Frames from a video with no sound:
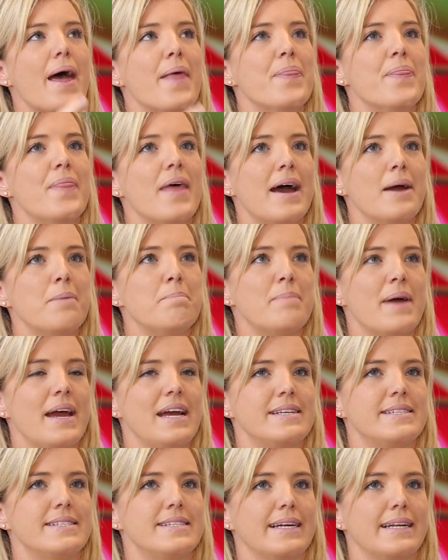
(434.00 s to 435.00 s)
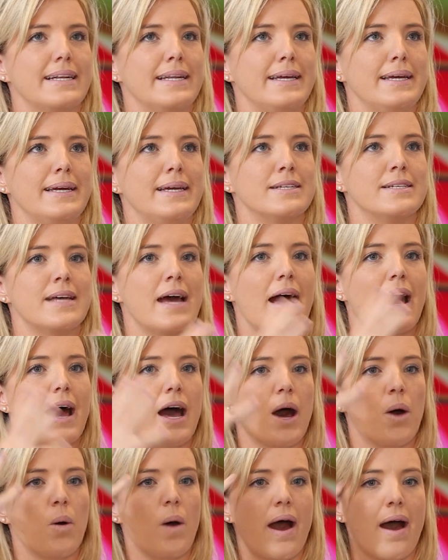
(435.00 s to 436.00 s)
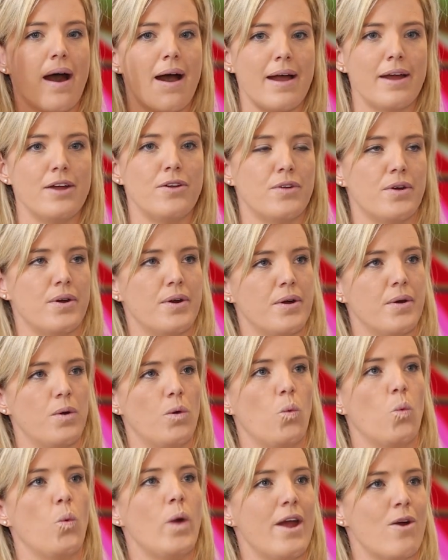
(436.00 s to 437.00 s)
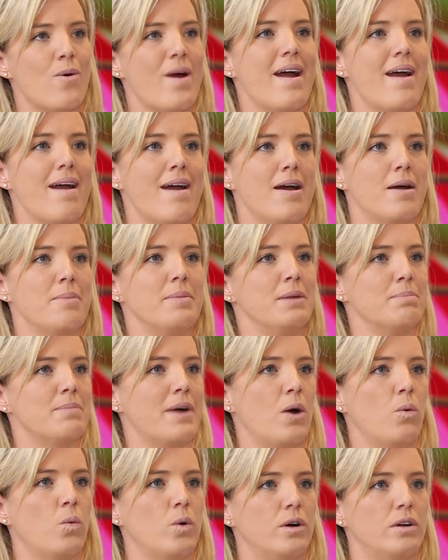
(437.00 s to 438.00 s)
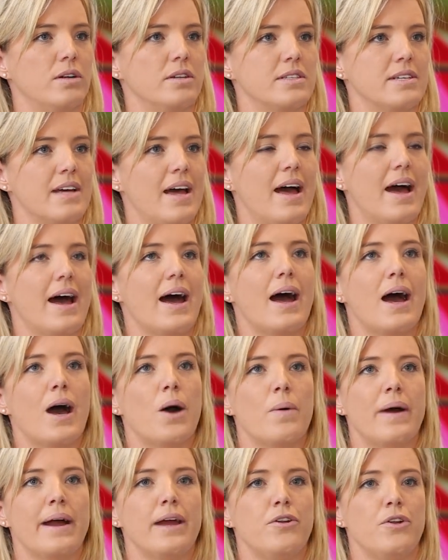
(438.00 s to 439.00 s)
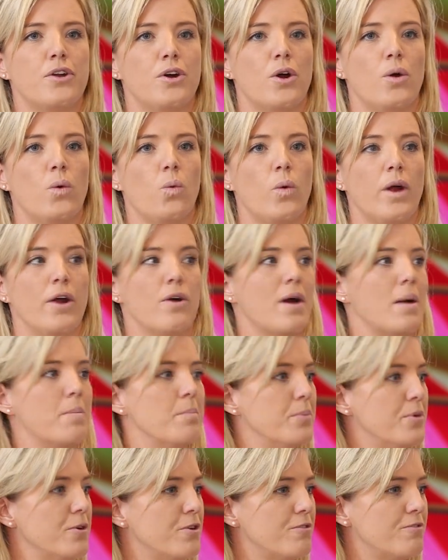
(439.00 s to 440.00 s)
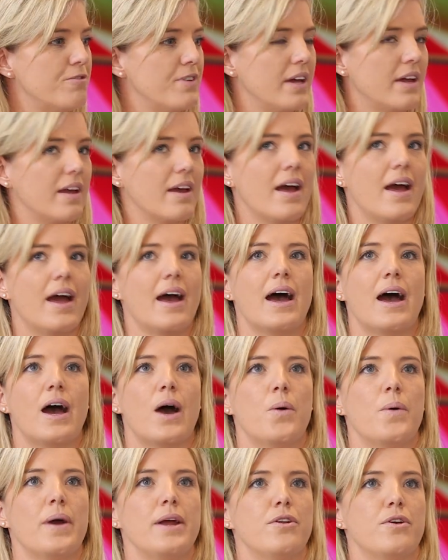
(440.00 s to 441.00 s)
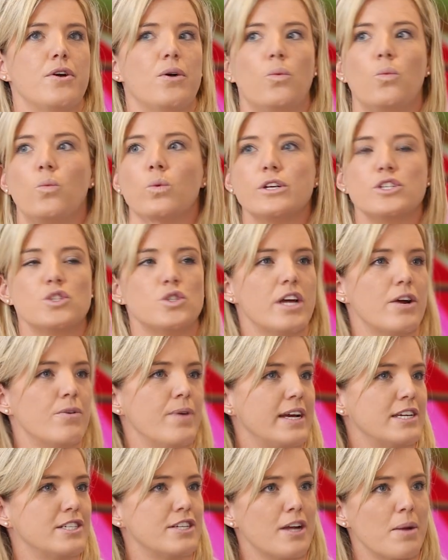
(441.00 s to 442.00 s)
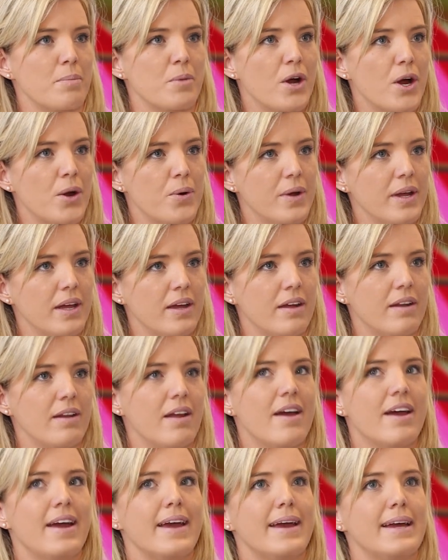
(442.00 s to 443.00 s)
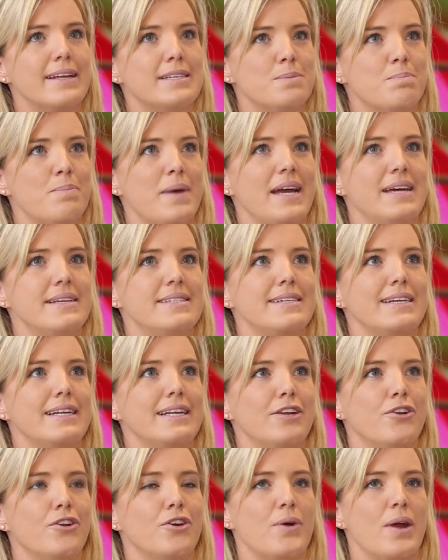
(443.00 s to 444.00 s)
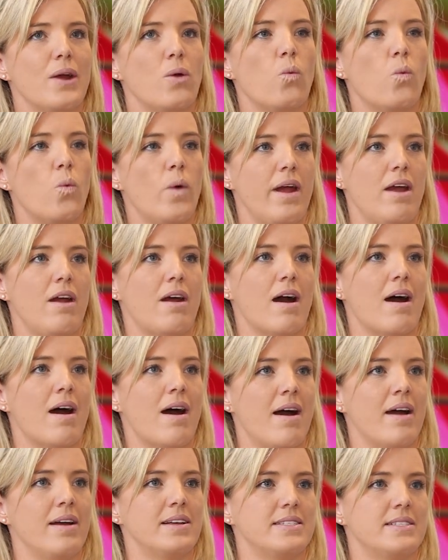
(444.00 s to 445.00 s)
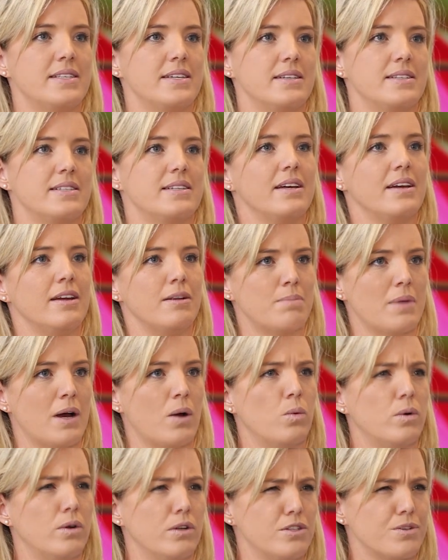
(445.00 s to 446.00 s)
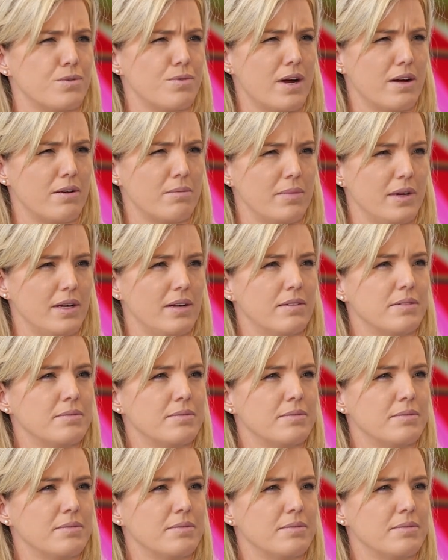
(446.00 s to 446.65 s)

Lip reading: And that basically is how I know where I am in my world, how I know where I'm moving, how I know which direction I'm going in. It's basically knowing where I sit in my world around me.